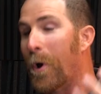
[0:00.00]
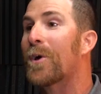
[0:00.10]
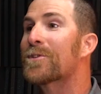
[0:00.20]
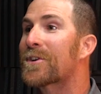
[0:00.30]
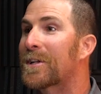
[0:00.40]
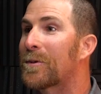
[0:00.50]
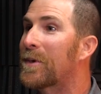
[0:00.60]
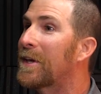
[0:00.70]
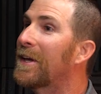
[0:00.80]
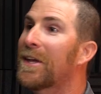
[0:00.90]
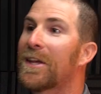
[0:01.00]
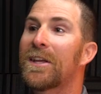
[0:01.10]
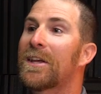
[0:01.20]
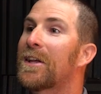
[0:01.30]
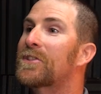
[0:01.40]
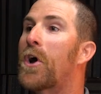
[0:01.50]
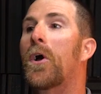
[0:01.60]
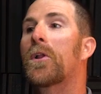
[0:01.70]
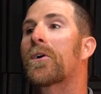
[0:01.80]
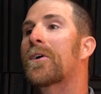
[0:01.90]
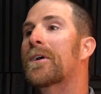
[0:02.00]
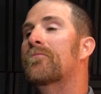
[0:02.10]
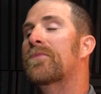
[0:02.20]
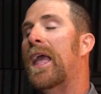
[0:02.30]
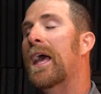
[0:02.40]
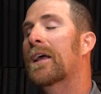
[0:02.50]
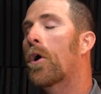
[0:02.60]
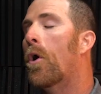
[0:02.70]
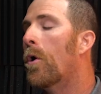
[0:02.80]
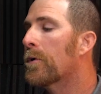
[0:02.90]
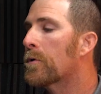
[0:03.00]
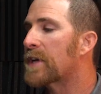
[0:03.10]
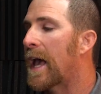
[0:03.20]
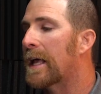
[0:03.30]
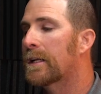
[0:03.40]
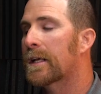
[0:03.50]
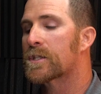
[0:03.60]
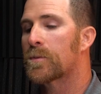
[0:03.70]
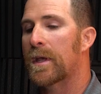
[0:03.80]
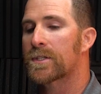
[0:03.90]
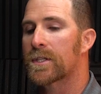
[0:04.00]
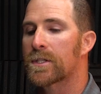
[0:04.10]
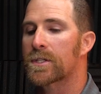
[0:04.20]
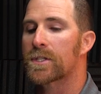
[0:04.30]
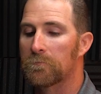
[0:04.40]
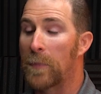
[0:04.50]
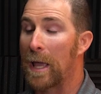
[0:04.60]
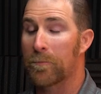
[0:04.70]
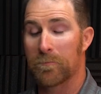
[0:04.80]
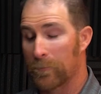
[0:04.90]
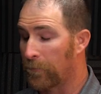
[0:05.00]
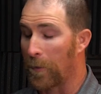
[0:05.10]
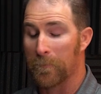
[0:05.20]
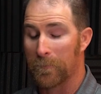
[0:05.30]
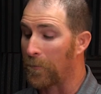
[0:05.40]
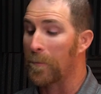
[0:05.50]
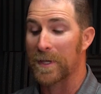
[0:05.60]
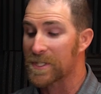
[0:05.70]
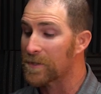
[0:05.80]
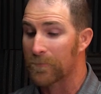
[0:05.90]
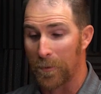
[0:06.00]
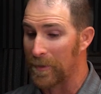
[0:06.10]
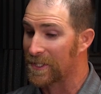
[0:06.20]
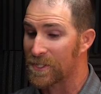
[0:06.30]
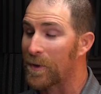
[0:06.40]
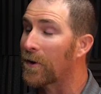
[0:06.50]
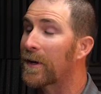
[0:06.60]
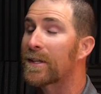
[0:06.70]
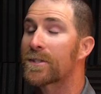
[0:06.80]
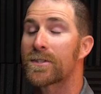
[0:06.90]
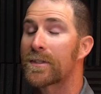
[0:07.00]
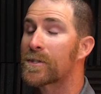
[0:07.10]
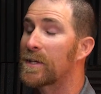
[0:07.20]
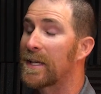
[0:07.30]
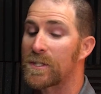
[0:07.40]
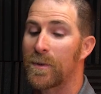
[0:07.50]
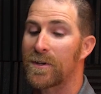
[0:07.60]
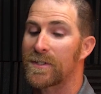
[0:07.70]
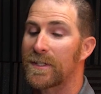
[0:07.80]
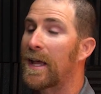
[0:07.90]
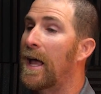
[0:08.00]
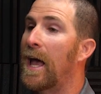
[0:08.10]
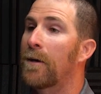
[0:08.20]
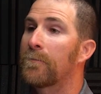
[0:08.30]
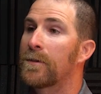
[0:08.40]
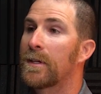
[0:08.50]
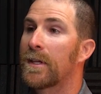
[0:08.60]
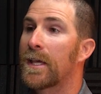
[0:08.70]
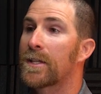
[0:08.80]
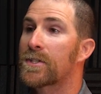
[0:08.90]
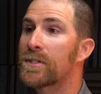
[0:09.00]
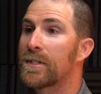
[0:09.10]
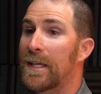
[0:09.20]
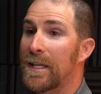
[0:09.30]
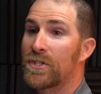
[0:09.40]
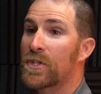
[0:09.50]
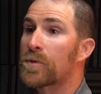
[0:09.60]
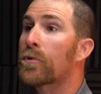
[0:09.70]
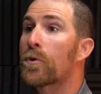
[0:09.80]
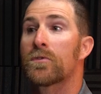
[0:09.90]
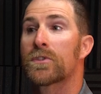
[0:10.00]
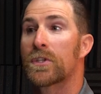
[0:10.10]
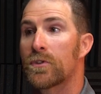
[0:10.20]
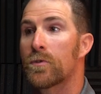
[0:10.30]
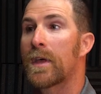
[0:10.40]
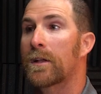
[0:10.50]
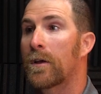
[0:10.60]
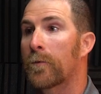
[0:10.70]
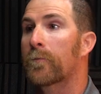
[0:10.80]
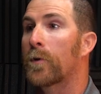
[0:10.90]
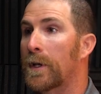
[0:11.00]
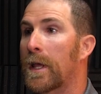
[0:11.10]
walls are going to be taller, and all those added expenses from experience, this experience that I have, it's just prudent to do that on the front